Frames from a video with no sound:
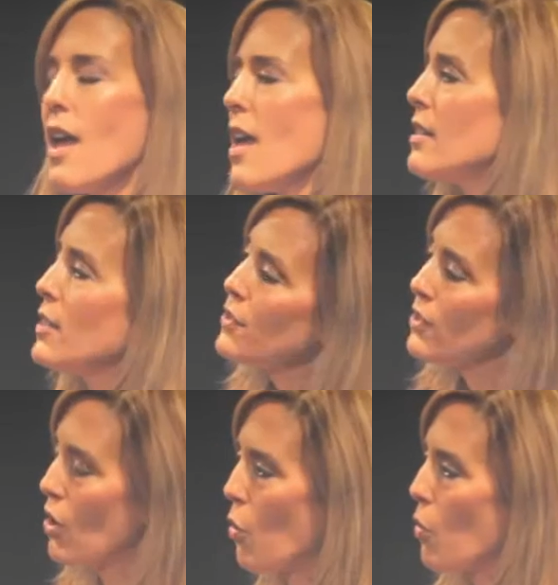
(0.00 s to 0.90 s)
And if
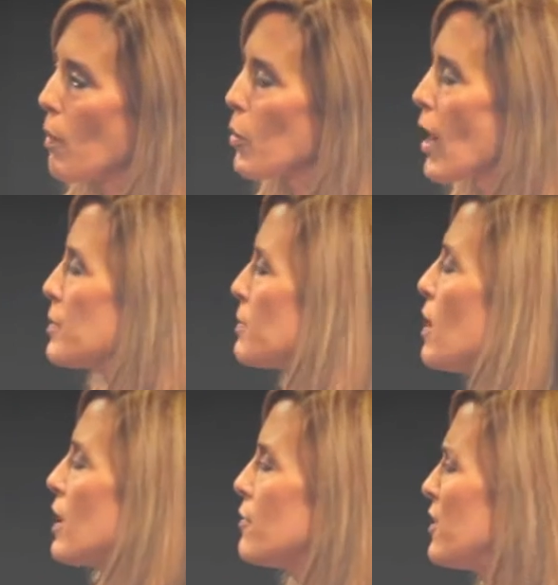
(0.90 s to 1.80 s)
so, perhaps
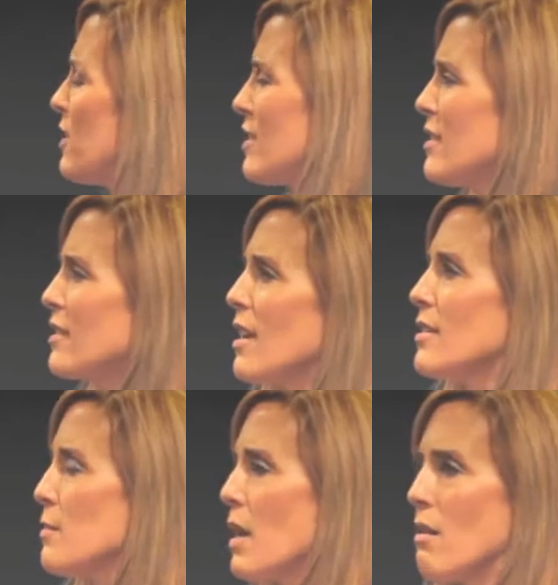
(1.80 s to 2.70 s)
mindfulness is
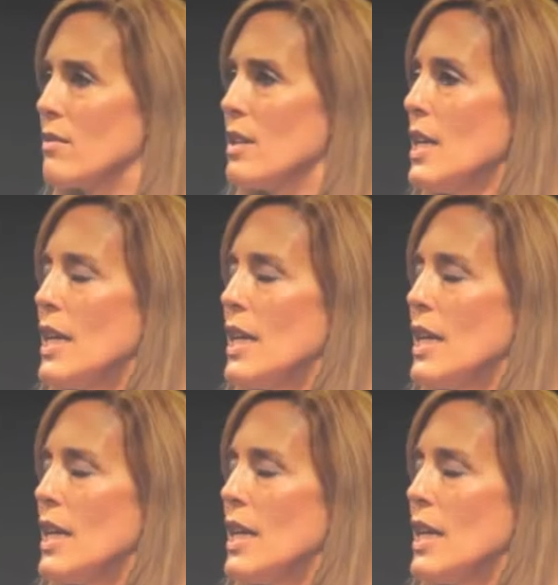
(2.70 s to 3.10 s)
less about